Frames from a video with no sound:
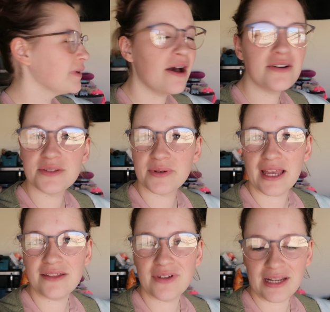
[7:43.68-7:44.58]
we go, so we're
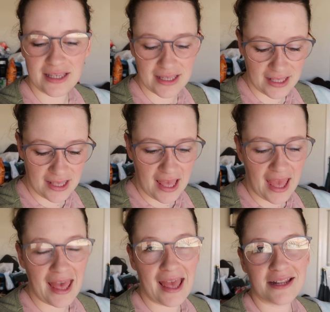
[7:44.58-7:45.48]
getting ready.
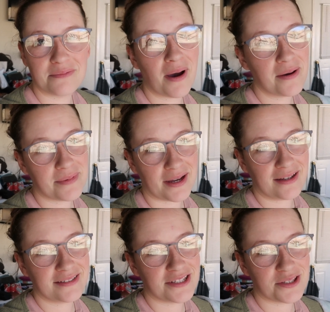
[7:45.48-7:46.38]
And
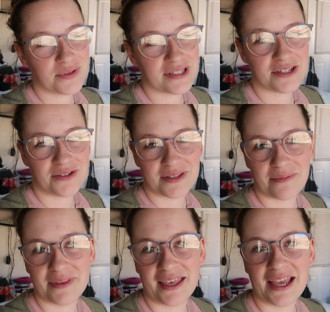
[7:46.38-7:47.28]
Papa just went to do
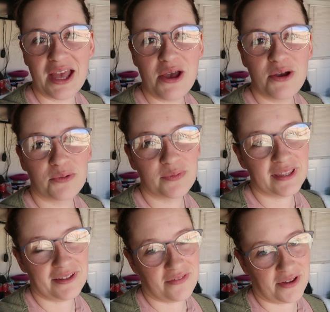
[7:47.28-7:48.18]
something
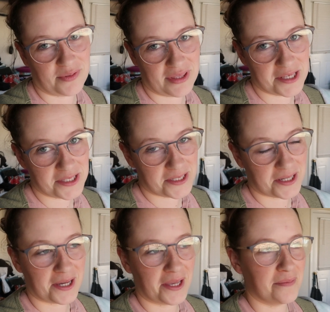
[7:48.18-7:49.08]
really fun with his
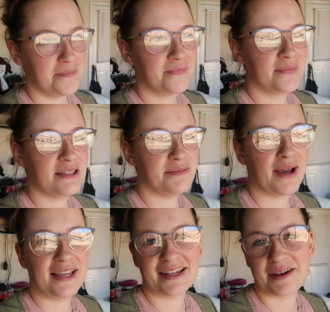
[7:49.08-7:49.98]
time. He's
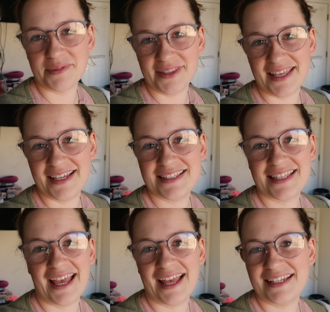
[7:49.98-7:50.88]
buying a couple things,
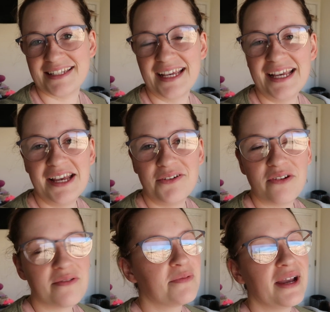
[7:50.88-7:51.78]
and
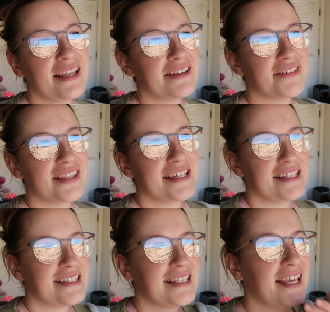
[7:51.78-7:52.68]
we've been waiting for
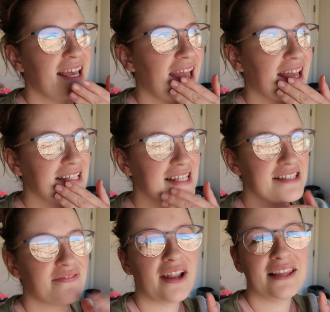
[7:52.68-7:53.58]
this, and
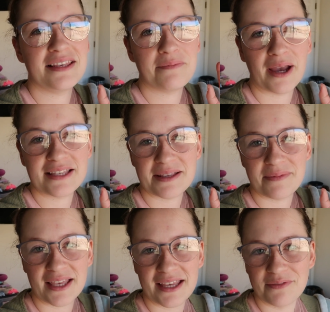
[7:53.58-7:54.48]
he's finally buying
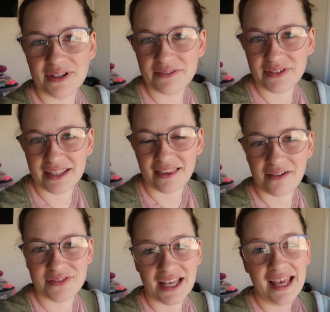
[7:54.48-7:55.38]
something he really, really
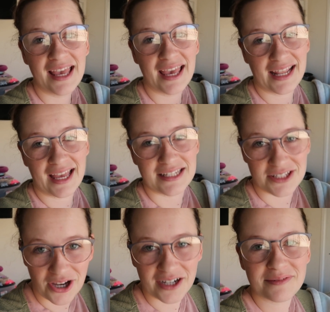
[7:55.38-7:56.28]
loves, and I had
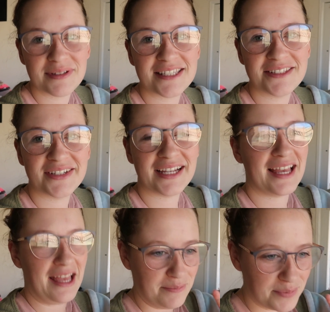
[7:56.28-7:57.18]
to talk him into doing
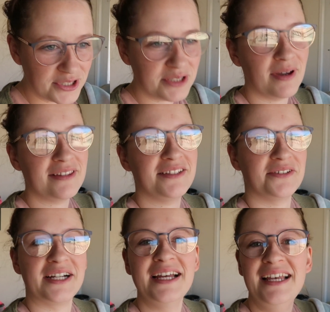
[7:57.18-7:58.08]
it and push him out the
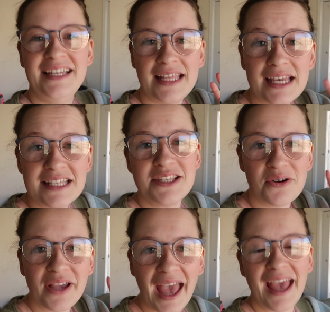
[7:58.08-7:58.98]
door that it's
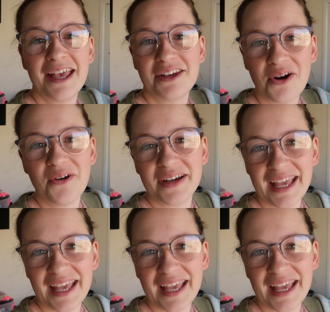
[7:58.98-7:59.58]
okay, go